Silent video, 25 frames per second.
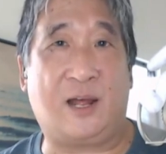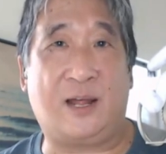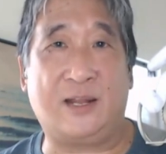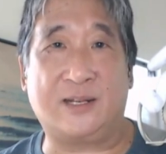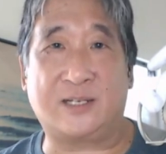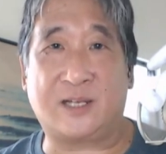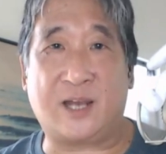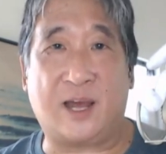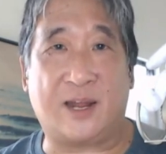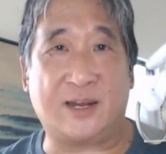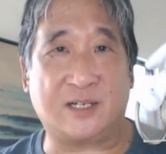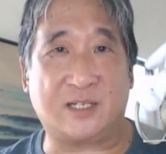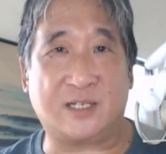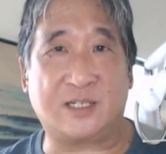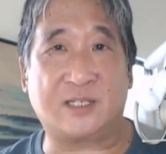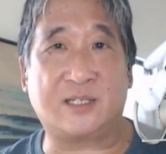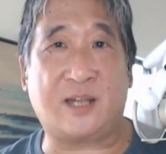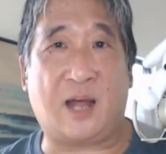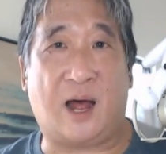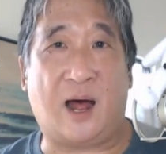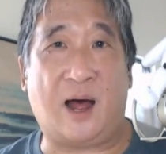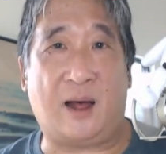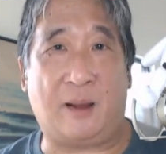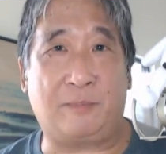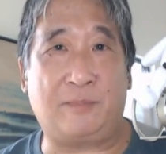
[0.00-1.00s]
It's got to
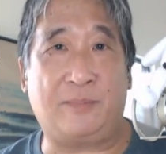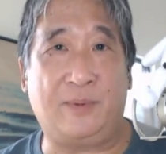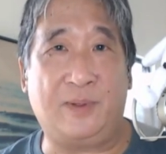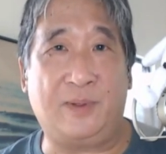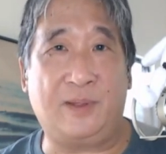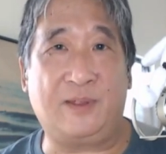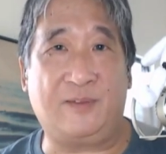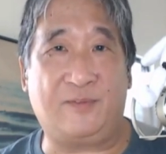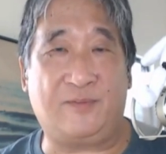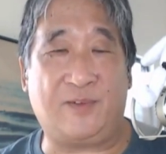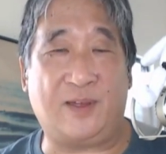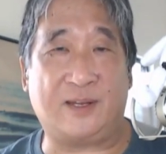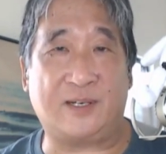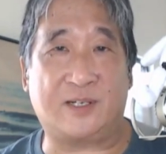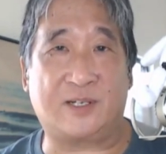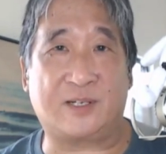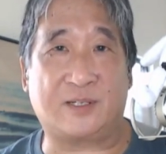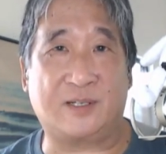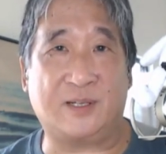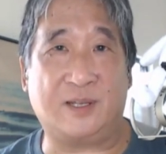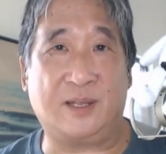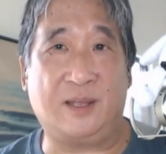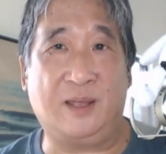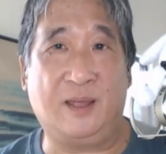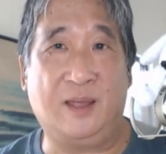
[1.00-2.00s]
stop
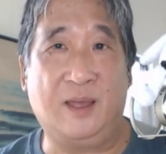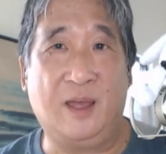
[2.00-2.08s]
eventually.